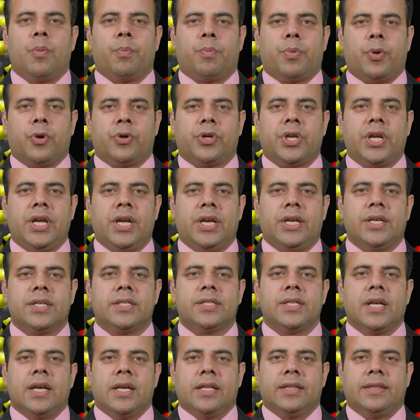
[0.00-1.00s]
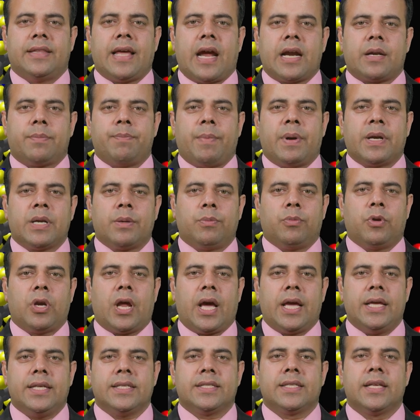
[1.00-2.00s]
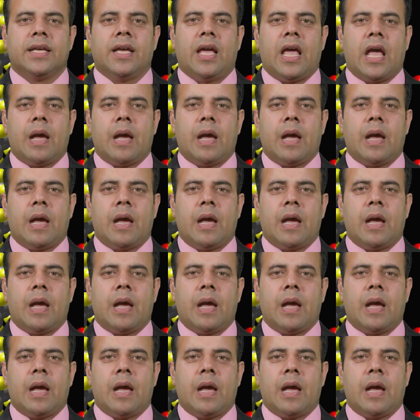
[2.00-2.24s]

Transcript: proteins that metabolize